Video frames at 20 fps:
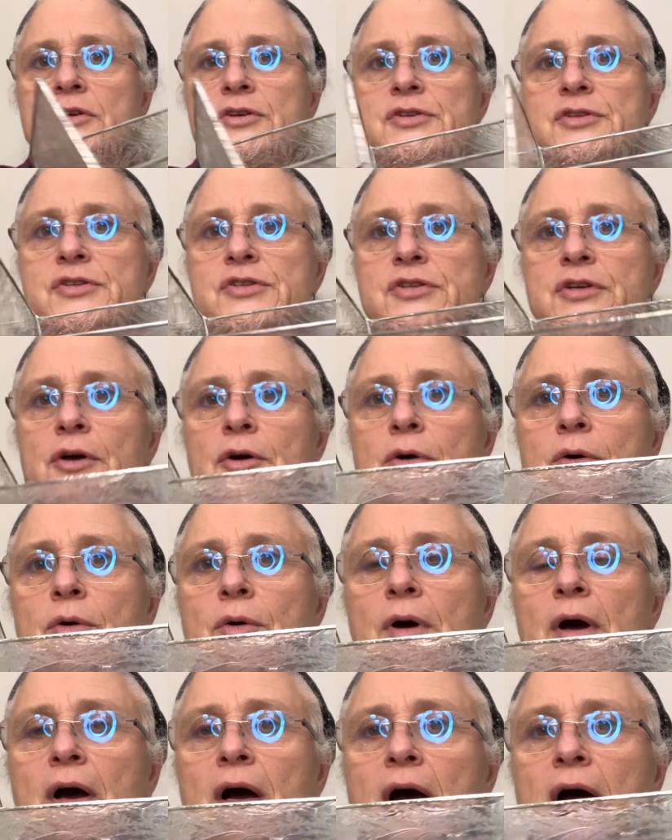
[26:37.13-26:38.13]

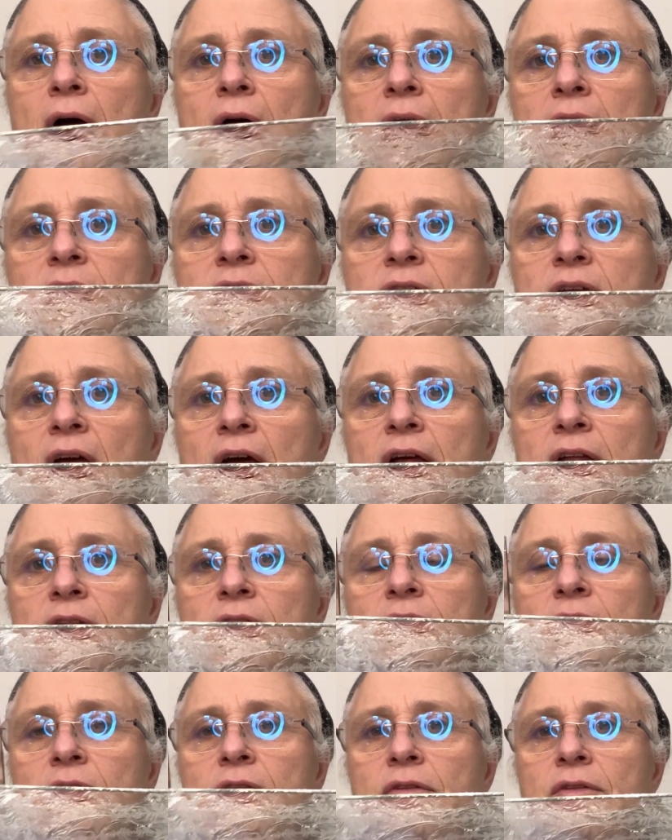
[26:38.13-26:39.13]
So it's got
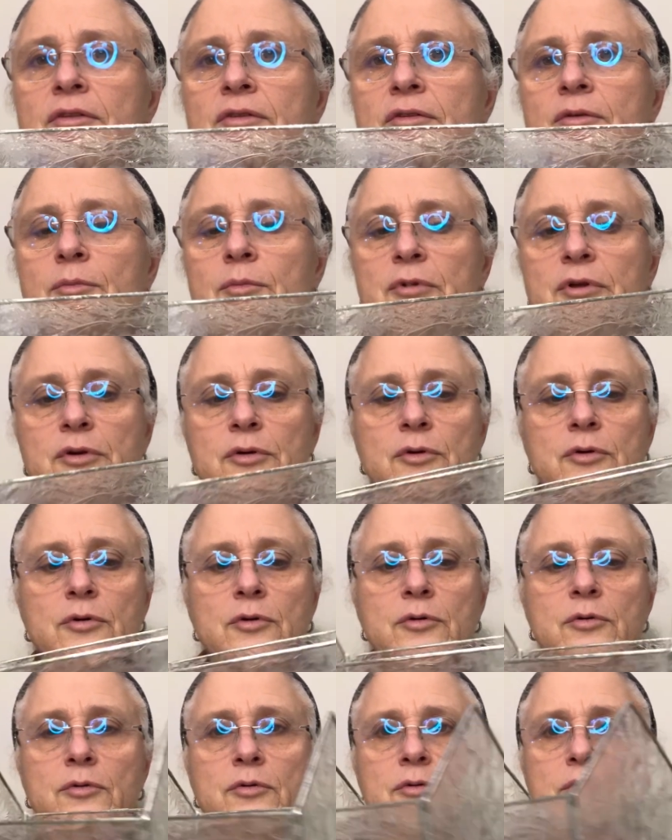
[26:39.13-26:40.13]
some
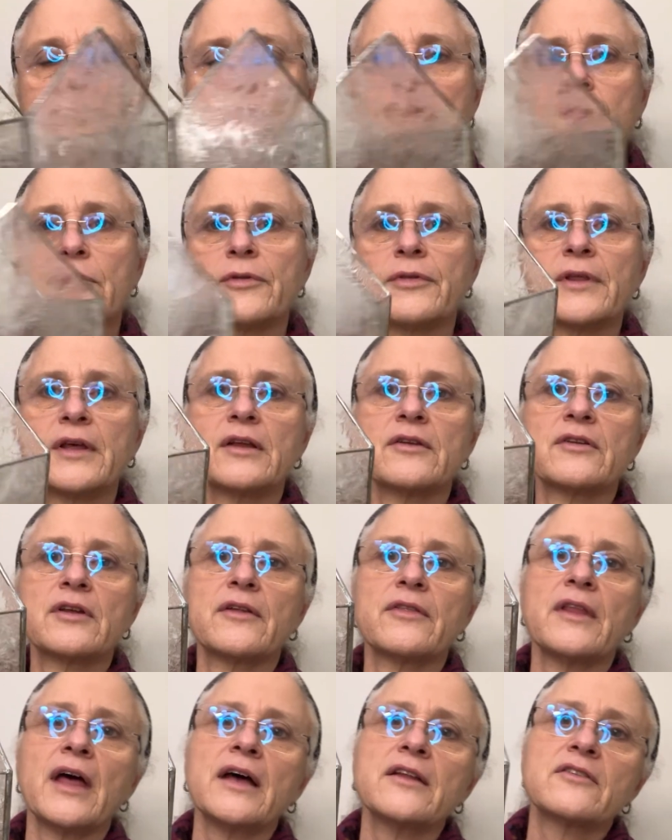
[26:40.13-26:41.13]
little things
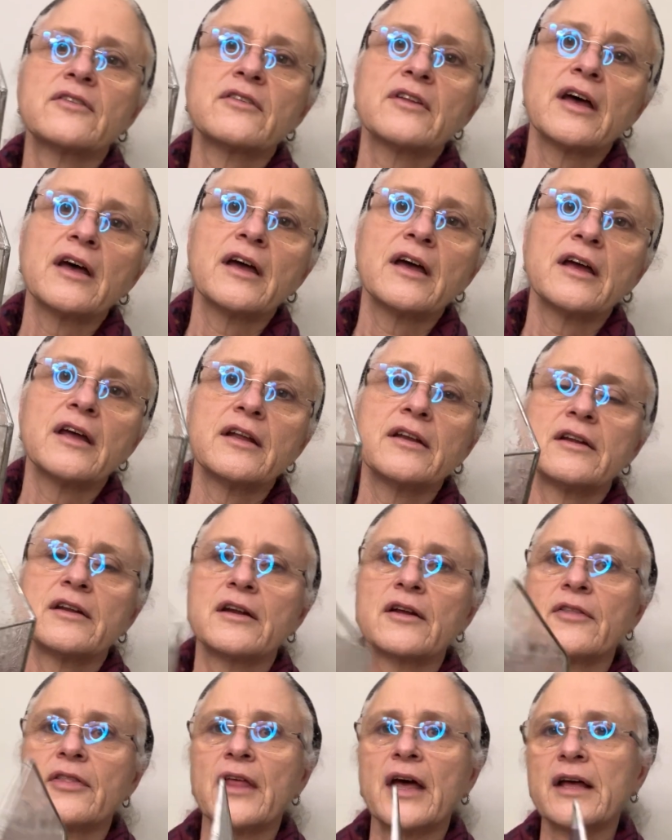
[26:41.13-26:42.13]
on that side and
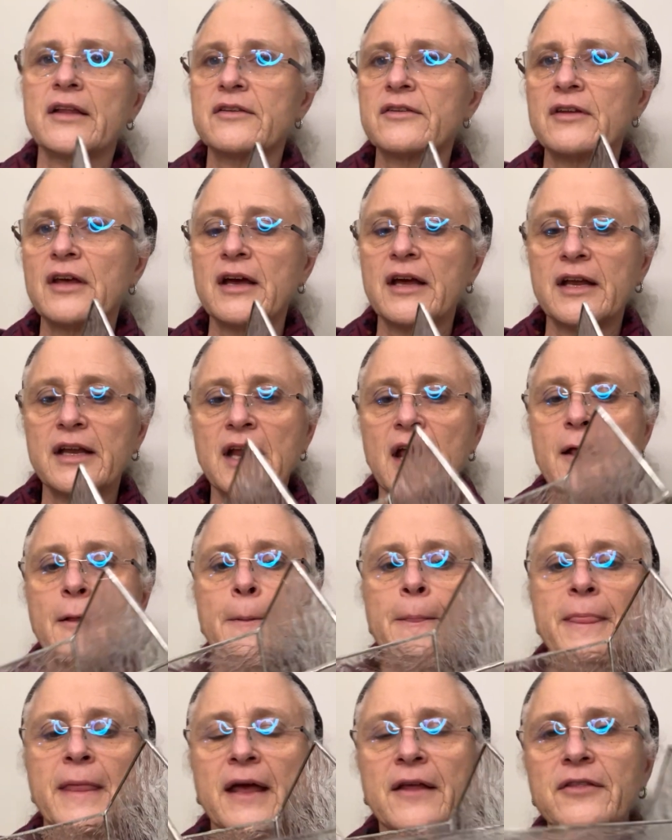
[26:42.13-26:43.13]
on that side.
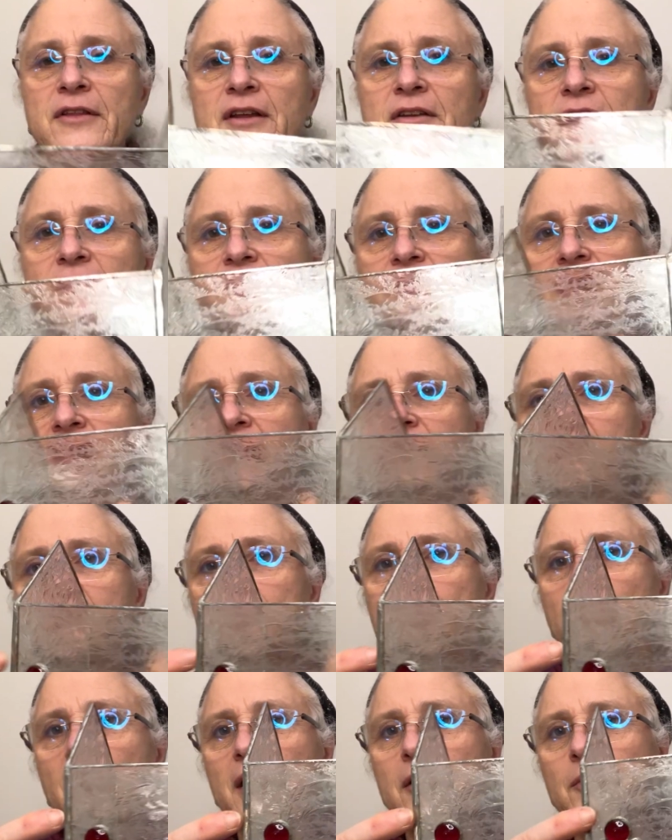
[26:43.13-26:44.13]
And these things,
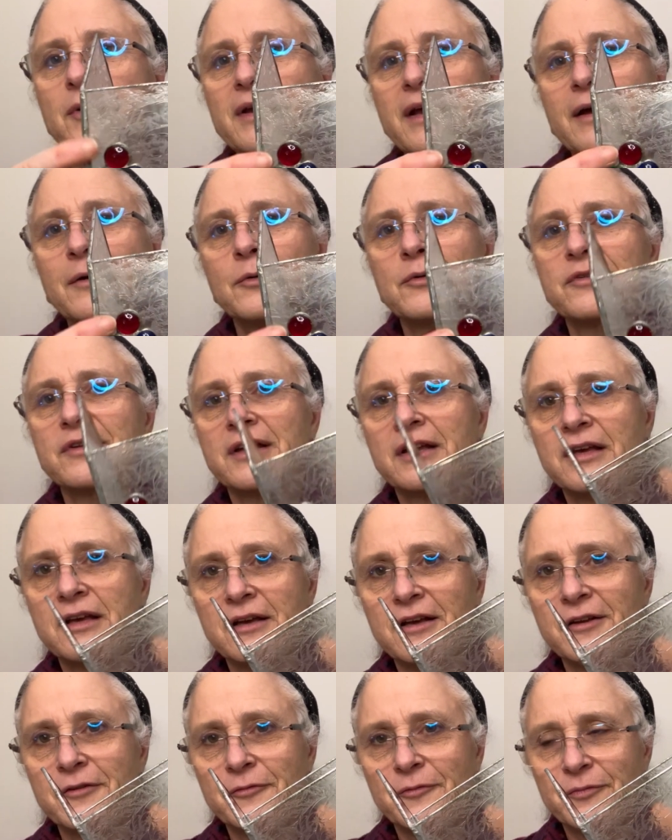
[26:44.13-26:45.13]
back when I was a
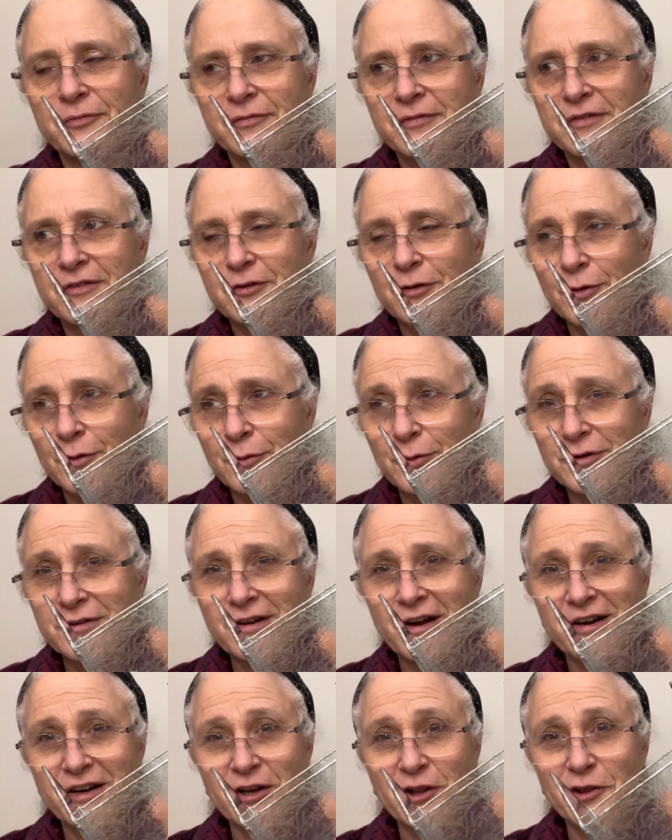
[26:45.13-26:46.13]
kid, so we're
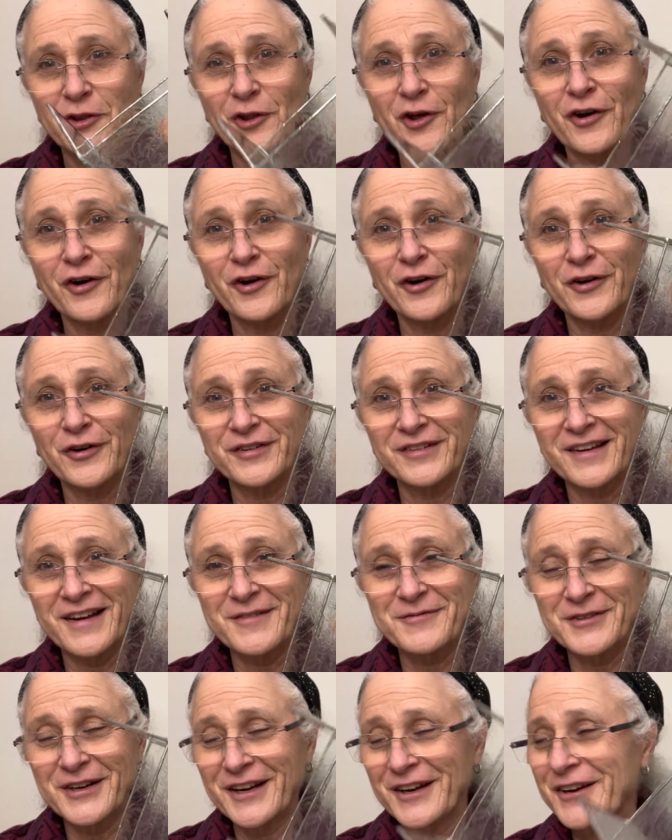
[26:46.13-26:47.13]
talking a long
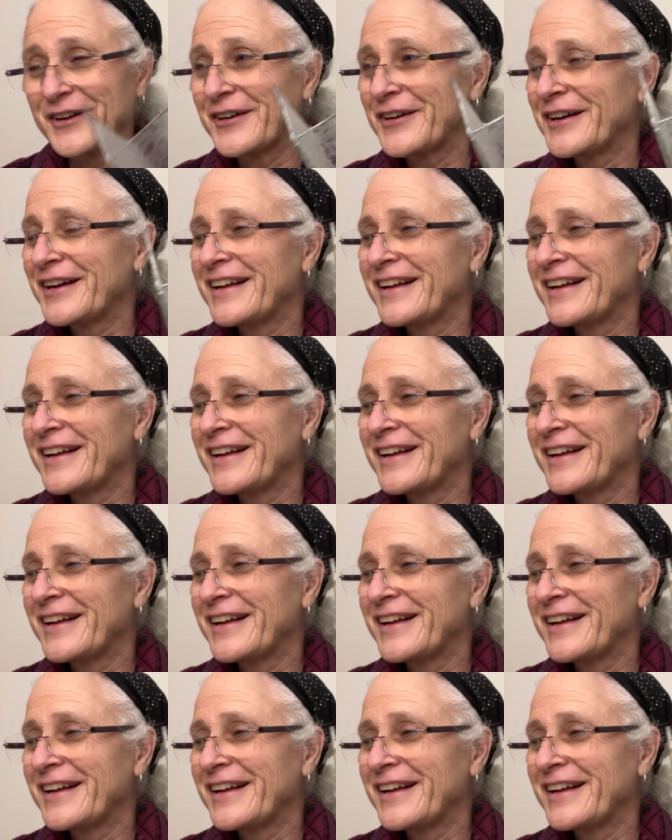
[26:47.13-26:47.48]
time ago,